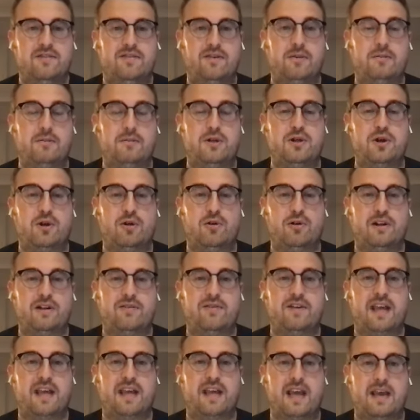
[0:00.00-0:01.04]
for the majority
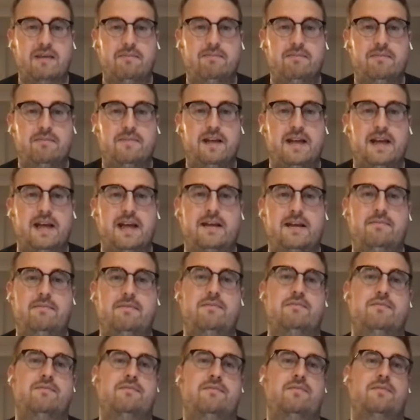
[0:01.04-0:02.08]
of the game uh,
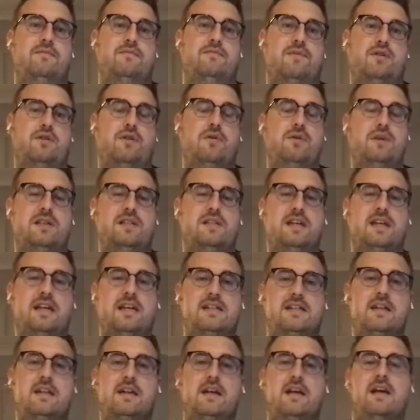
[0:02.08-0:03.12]
through the
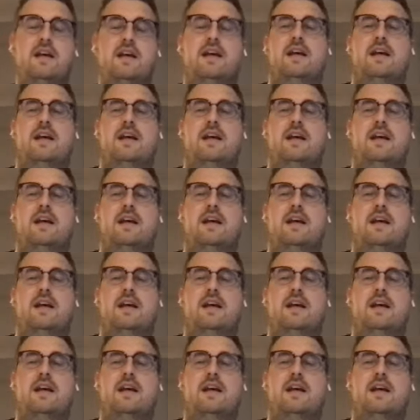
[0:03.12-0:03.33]
season.